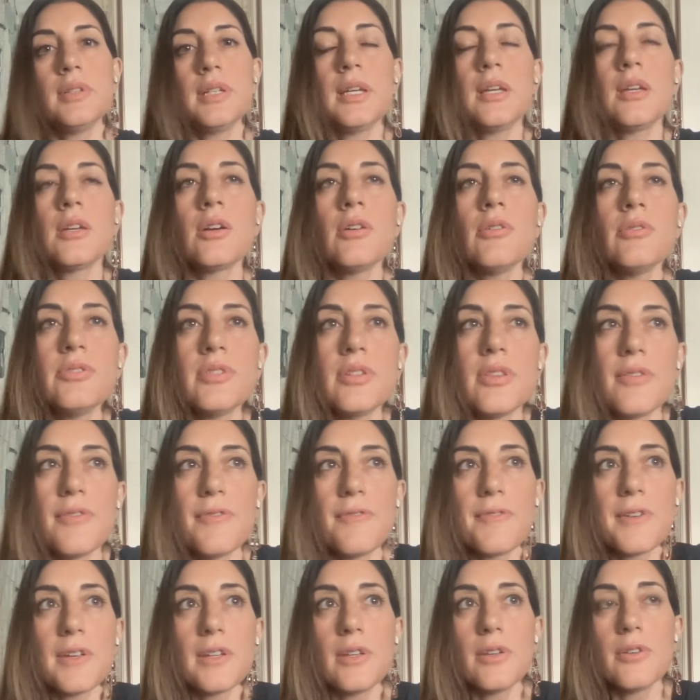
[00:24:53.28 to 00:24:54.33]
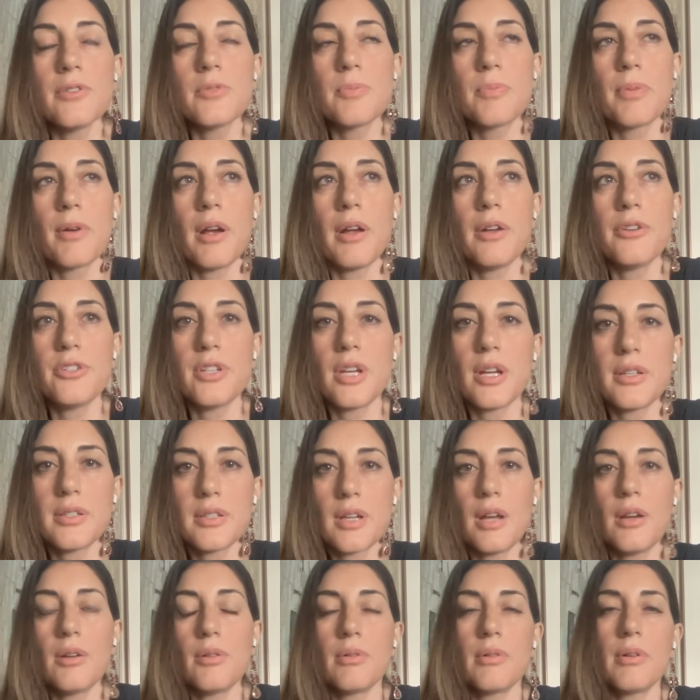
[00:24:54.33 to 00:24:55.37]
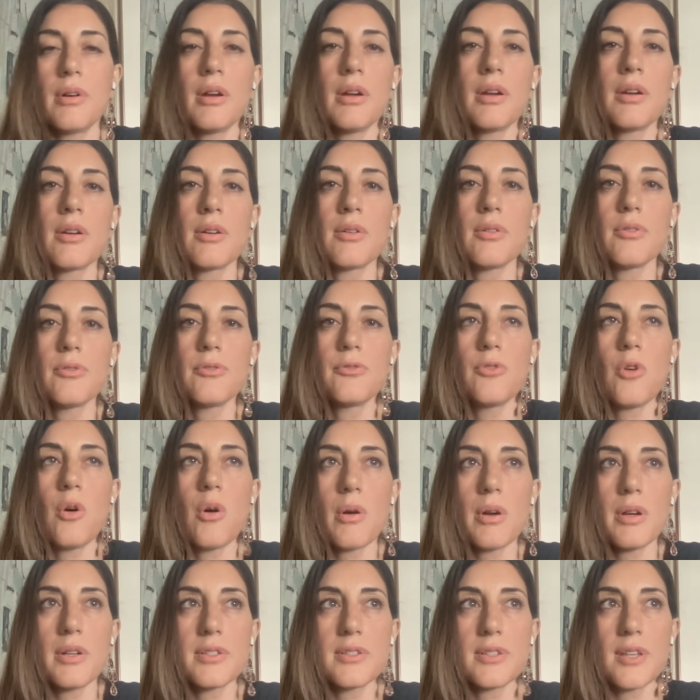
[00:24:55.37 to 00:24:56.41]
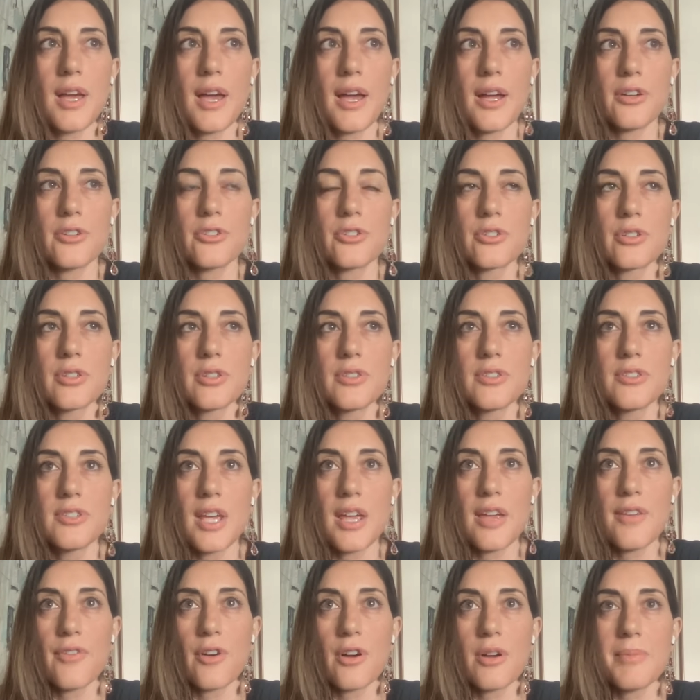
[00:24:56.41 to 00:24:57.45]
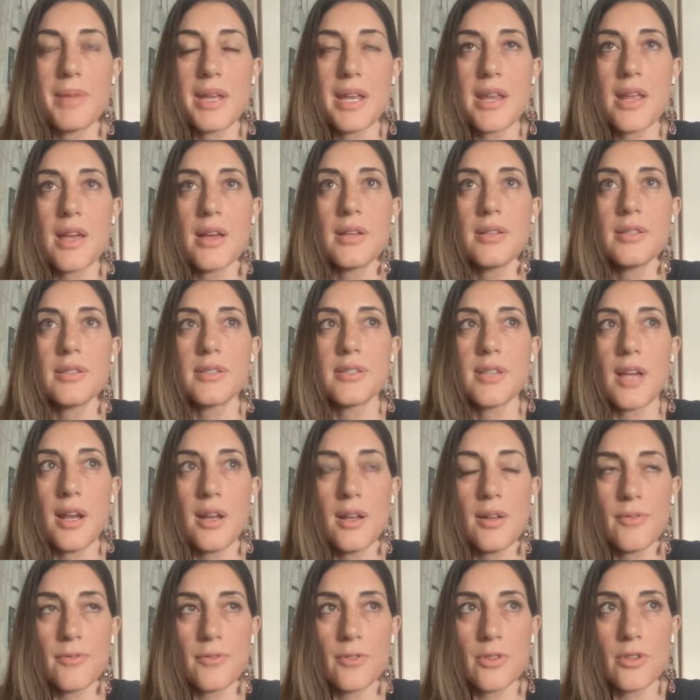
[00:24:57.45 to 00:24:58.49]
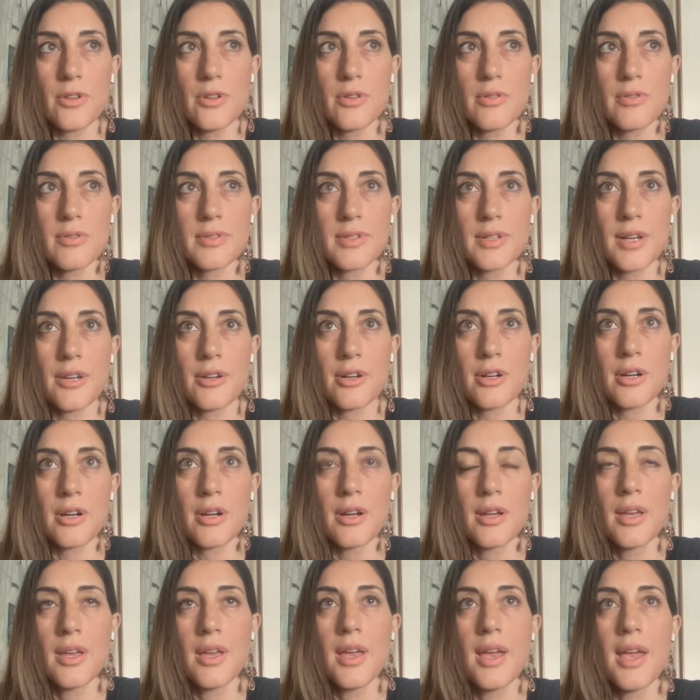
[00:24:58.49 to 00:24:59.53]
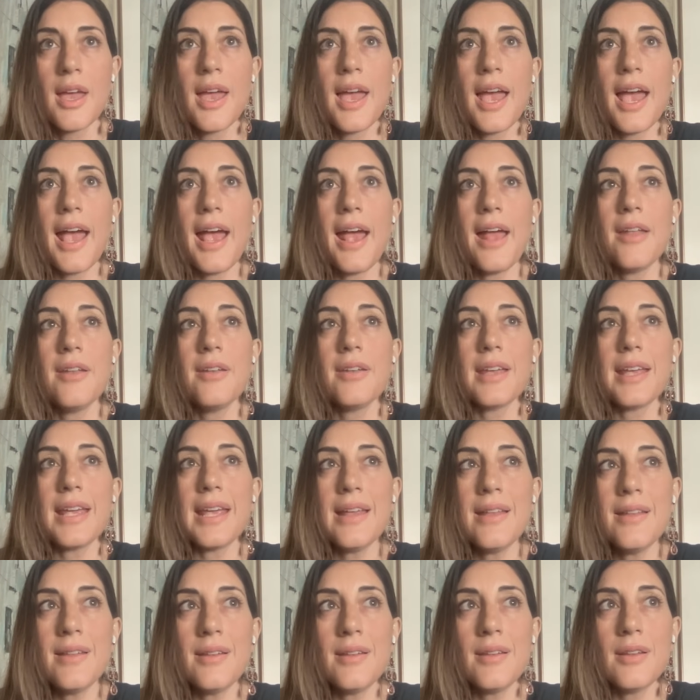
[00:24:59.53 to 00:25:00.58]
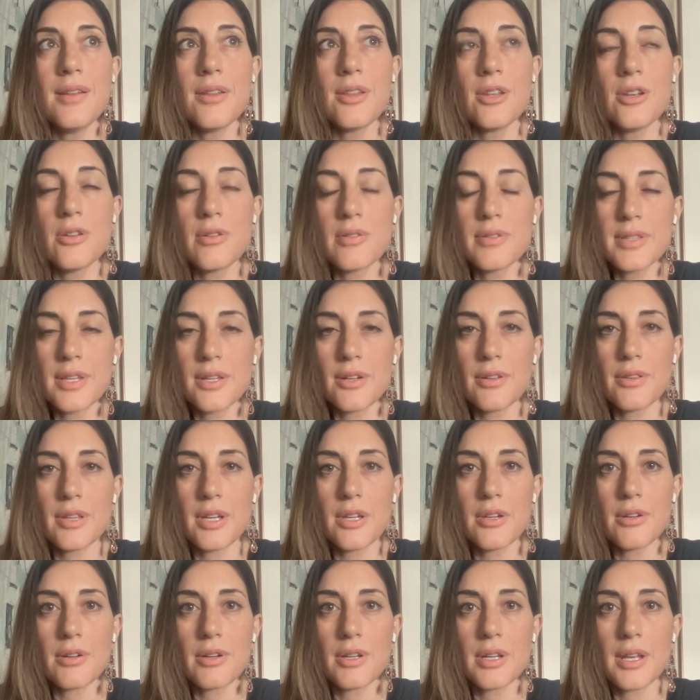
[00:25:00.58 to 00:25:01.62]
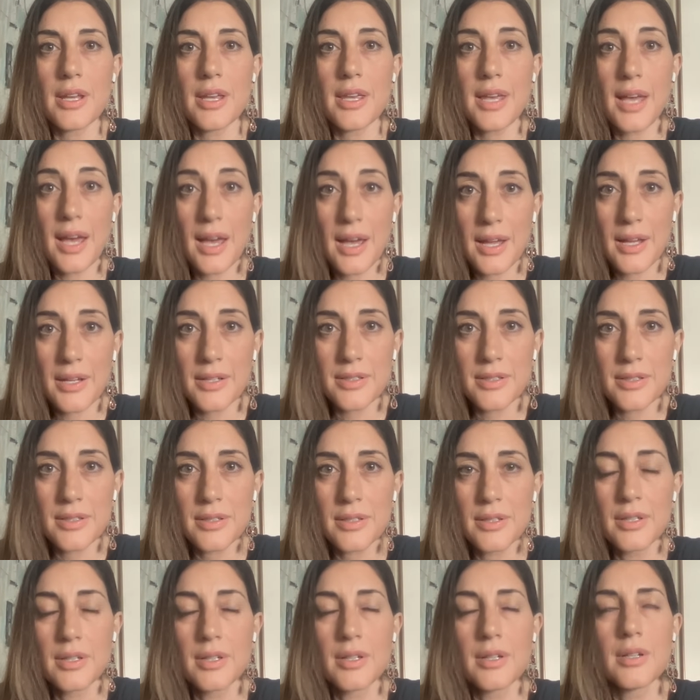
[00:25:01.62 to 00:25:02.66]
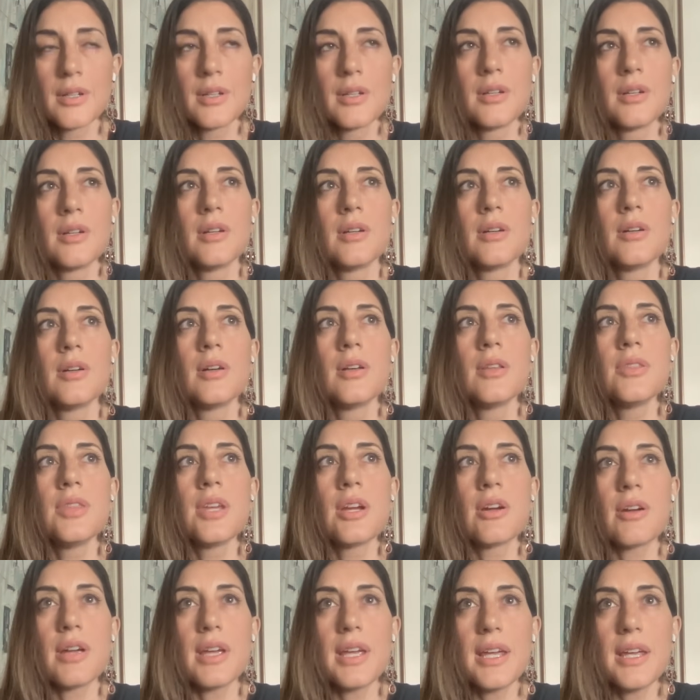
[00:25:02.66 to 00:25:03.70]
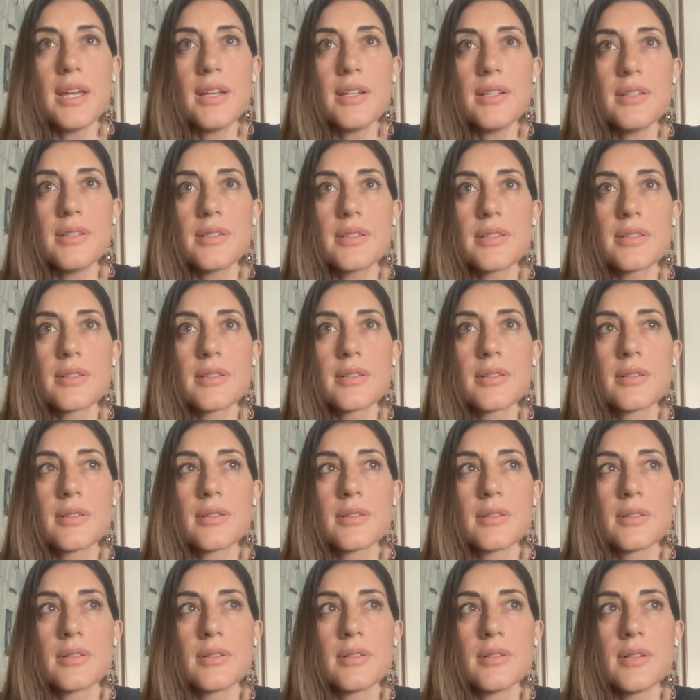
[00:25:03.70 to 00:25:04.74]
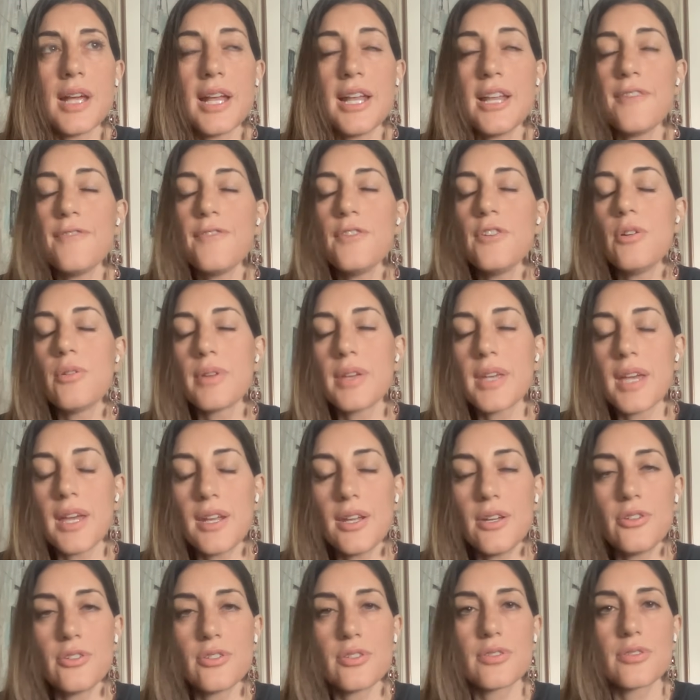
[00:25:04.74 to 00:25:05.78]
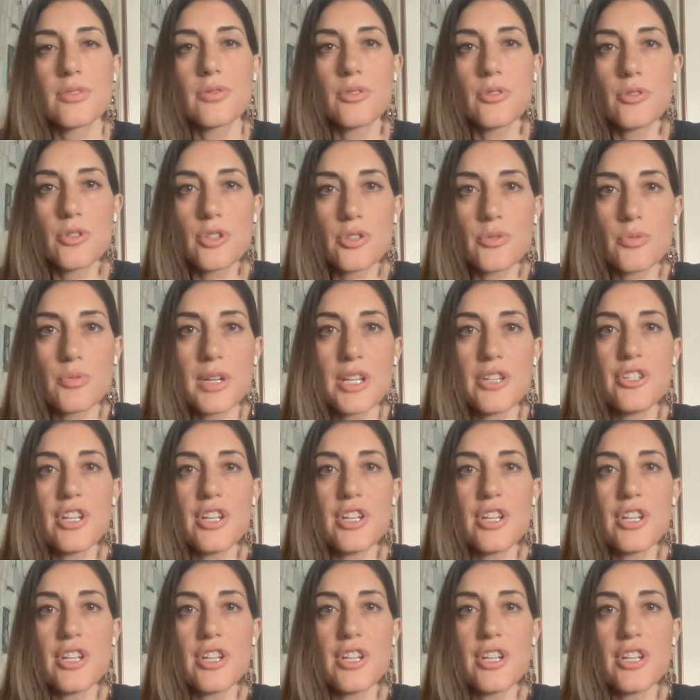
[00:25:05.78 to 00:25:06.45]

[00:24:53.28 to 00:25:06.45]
Go to the philosproject.org. Save Armenia. Sign up for the newsletter. And in the newsletter that you're going to get, there is, and if you don't get it, just reach